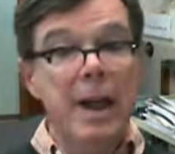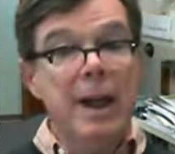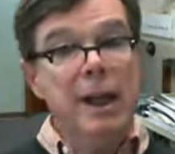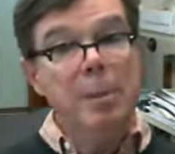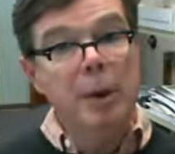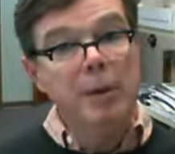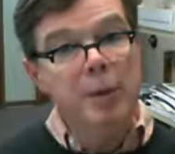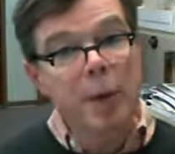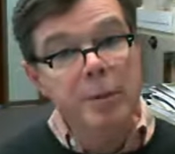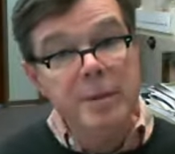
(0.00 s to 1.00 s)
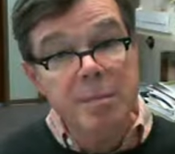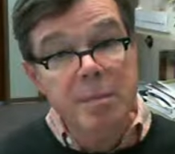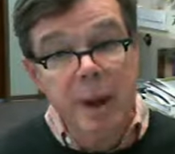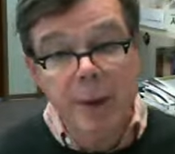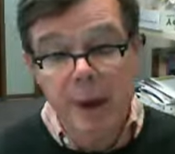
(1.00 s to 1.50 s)
he performs
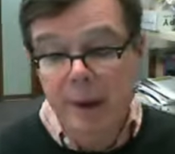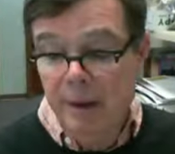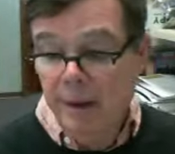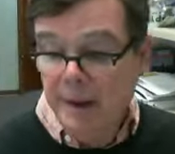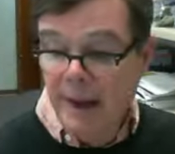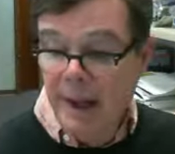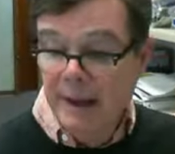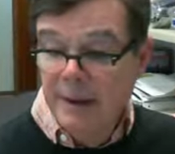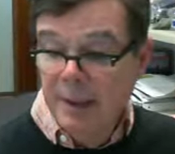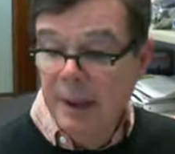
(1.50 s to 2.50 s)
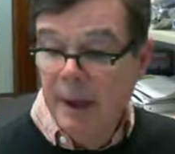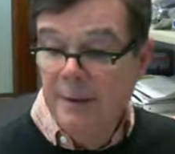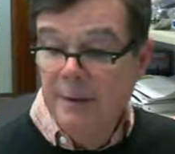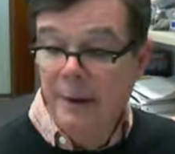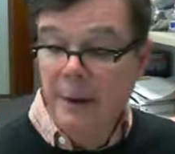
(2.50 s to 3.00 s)
miracles as a
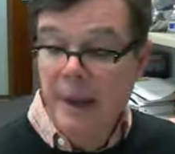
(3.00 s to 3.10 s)
prophet,